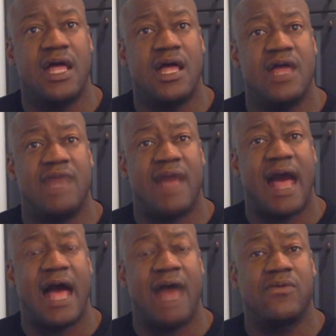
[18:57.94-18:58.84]
if
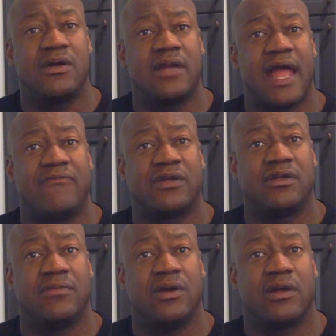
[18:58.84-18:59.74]
I were an
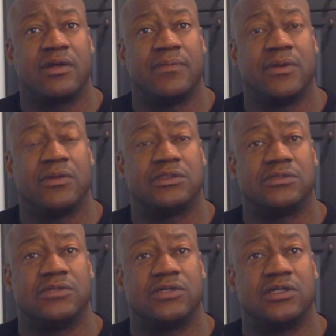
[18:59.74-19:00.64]
African-American
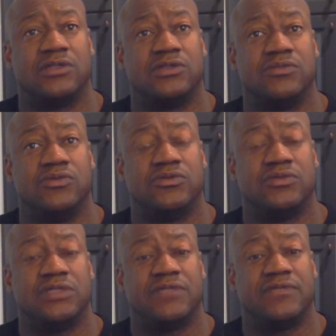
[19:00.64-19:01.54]
person looking to move
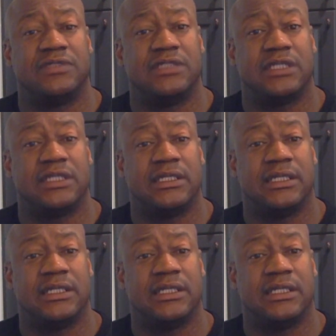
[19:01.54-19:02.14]
to a different city,